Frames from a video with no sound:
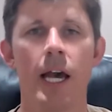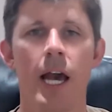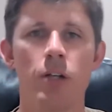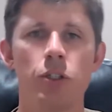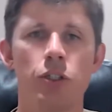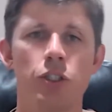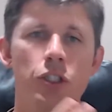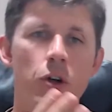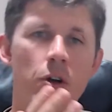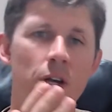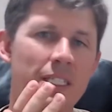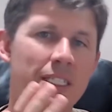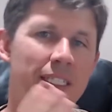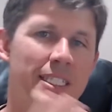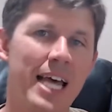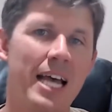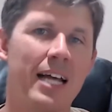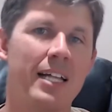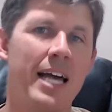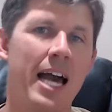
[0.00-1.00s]
and show
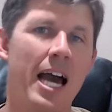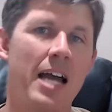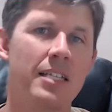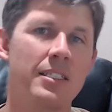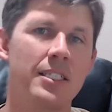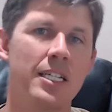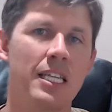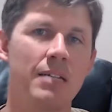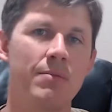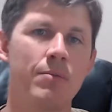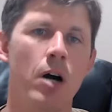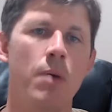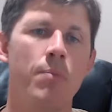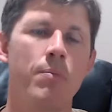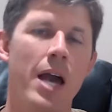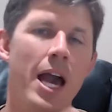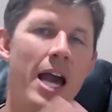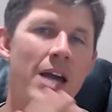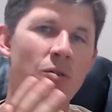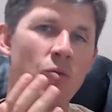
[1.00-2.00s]
exactly how to set them
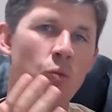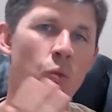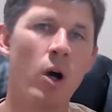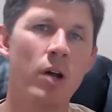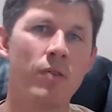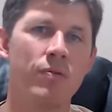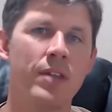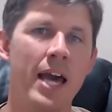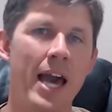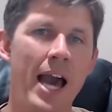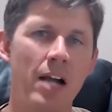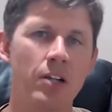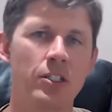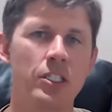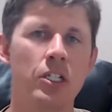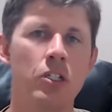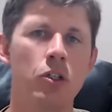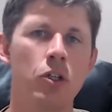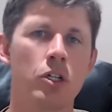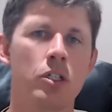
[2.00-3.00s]
up and what they
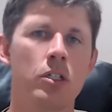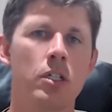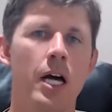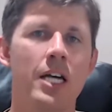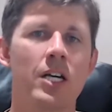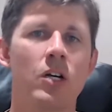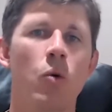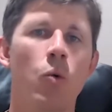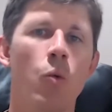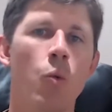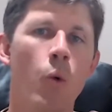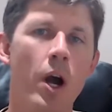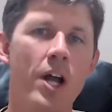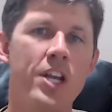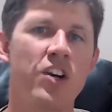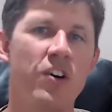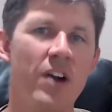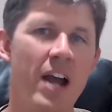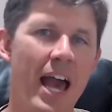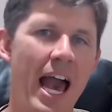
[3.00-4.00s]
actually look like
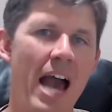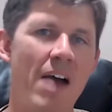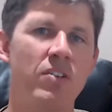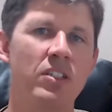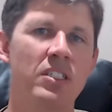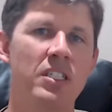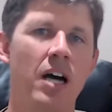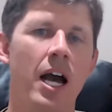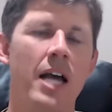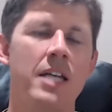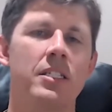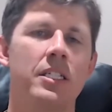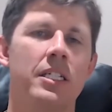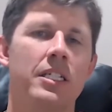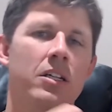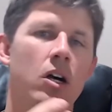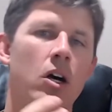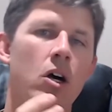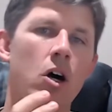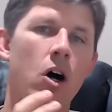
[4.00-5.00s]
when you're
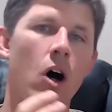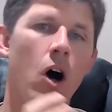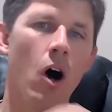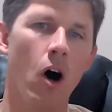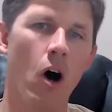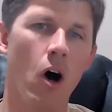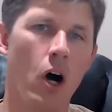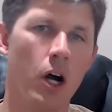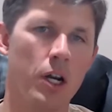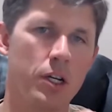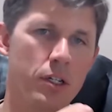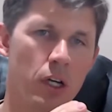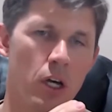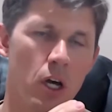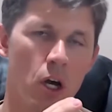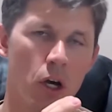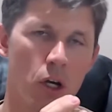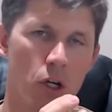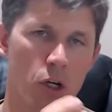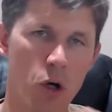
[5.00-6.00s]
advertising on
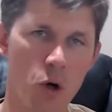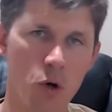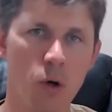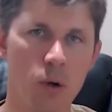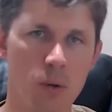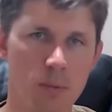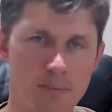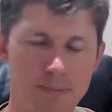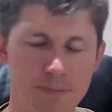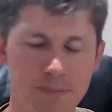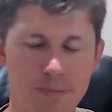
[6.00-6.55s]
Google.